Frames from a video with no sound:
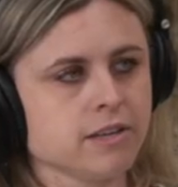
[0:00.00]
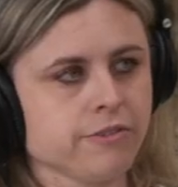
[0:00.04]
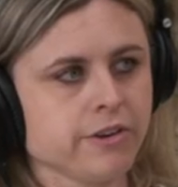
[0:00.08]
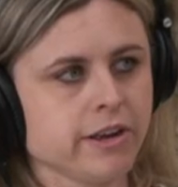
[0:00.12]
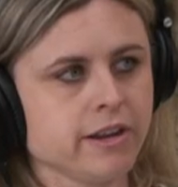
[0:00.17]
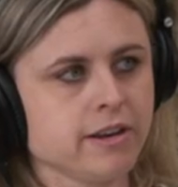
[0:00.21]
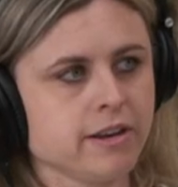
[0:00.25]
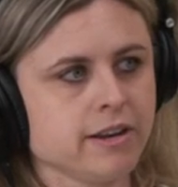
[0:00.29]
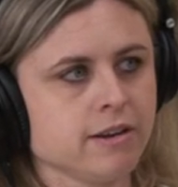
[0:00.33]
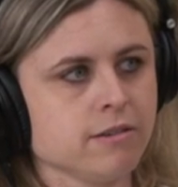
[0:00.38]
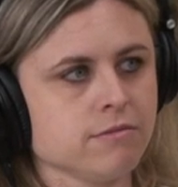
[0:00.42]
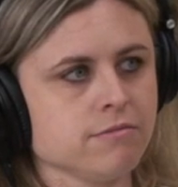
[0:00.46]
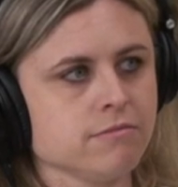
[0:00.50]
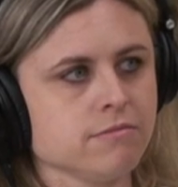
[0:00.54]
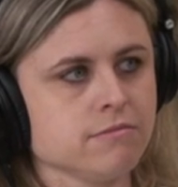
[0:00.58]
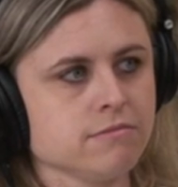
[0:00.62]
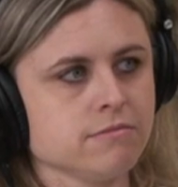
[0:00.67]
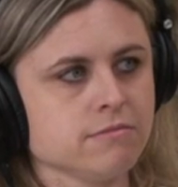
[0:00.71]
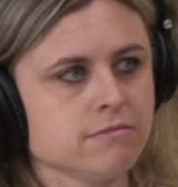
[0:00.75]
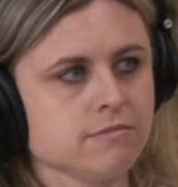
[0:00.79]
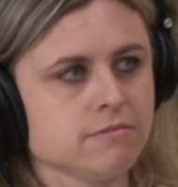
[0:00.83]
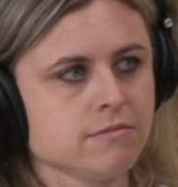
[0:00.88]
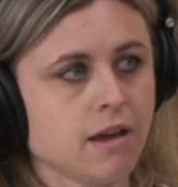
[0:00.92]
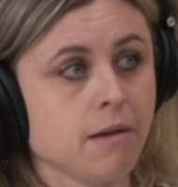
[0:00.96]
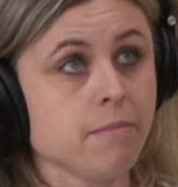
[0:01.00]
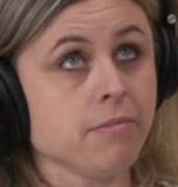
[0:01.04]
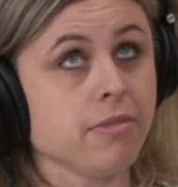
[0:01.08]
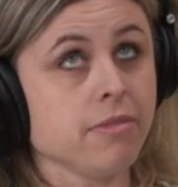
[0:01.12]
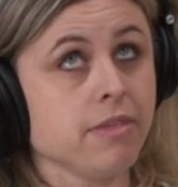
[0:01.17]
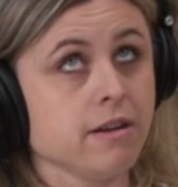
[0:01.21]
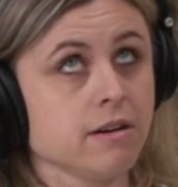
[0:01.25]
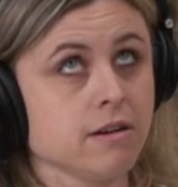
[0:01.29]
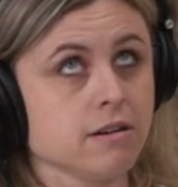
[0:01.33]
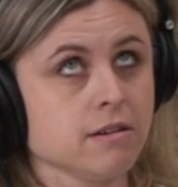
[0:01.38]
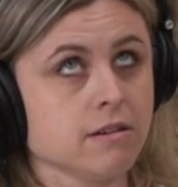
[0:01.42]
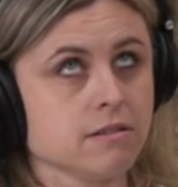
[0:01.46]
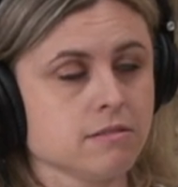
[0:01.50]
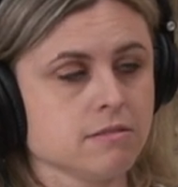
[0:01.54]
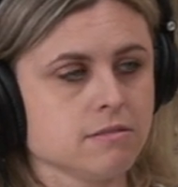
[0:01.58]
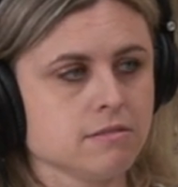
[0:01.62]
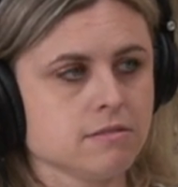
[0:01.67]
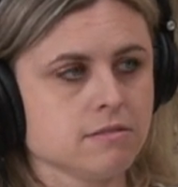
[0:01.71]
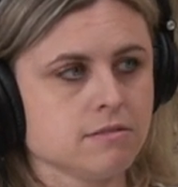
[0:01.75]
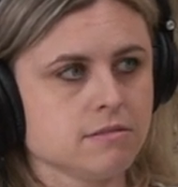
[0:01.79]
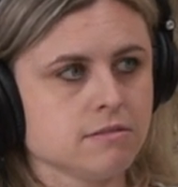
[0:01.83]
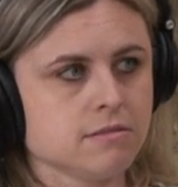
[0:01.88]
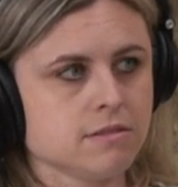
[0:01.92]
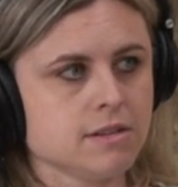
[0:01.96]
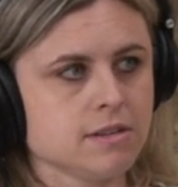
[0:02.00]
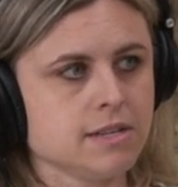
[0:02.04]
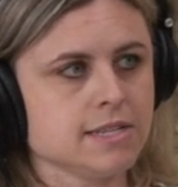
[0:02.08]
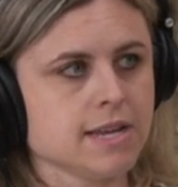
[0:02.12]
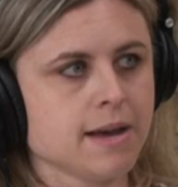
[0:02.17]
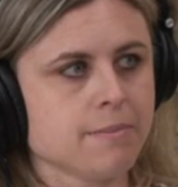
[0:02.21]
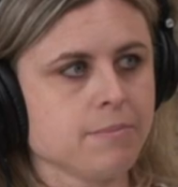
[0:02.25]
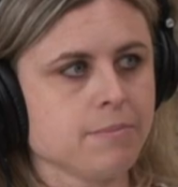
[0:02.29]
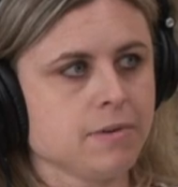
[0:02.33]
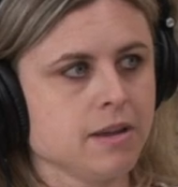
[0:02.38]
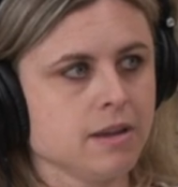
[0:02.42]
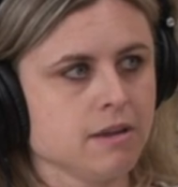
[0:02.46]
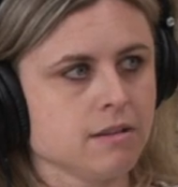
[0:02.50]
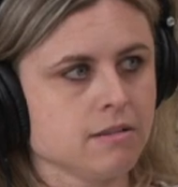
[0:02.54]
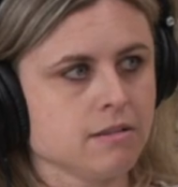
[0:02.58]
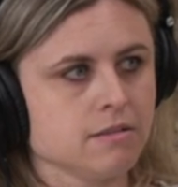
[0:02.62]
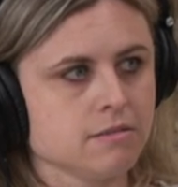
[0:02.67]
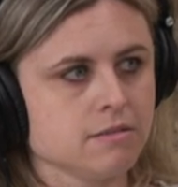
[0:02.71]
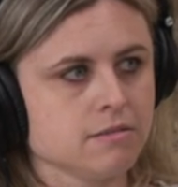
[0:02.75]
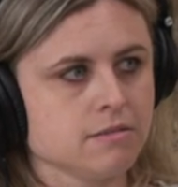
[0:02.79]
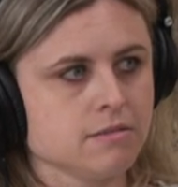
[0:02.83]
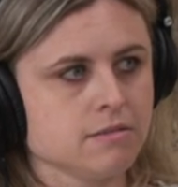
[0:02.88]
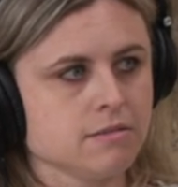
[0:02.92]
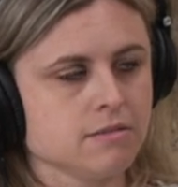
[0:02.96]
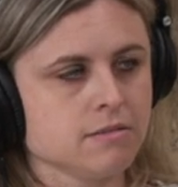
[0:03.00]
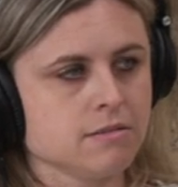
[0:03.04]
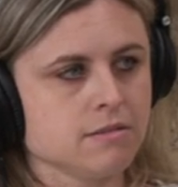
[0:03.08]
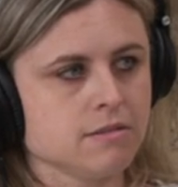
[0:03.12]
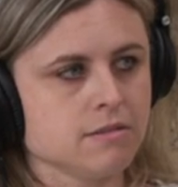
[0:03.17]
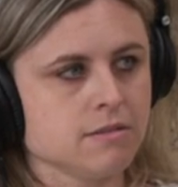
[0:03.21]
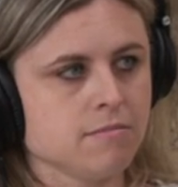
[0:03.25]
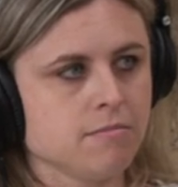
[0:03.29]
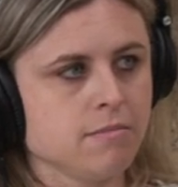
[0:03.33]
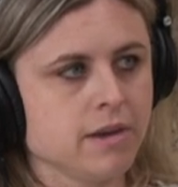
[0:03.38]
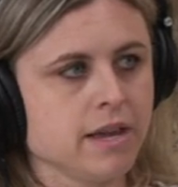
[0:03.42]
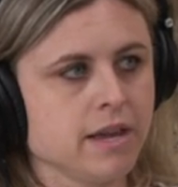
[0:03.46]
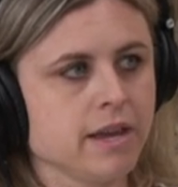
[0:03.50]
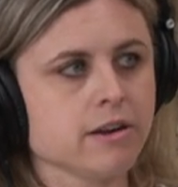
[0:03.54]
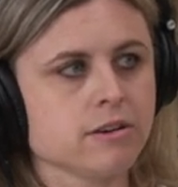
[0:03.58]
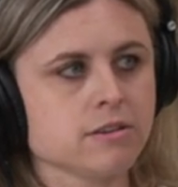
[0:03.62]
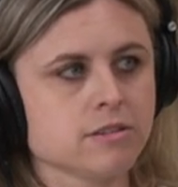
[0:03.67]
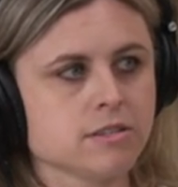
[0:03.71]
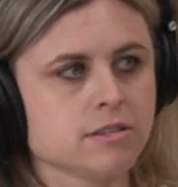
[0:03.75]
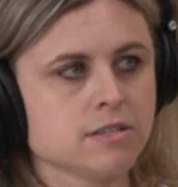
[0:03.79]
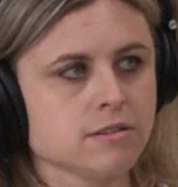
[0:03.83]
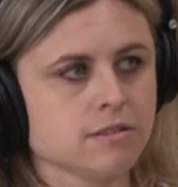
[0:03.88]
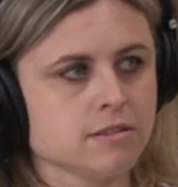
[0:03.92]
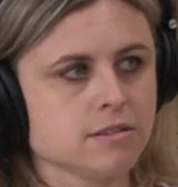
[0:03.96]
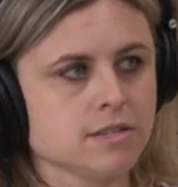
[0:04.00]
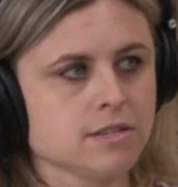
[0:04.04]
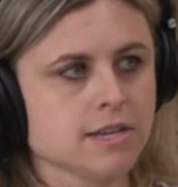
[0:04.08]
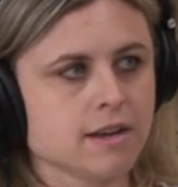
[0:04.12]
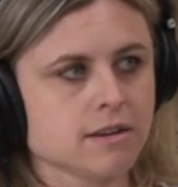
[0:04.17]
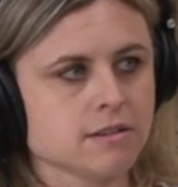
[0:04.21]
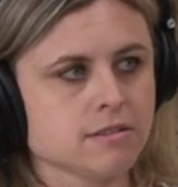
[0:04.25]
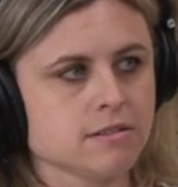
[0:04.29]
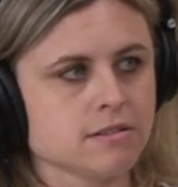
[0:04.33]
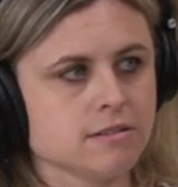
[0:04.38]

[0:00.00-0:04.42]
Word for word: right now. I'm there. It's happening. My hair. Are both your intact. parents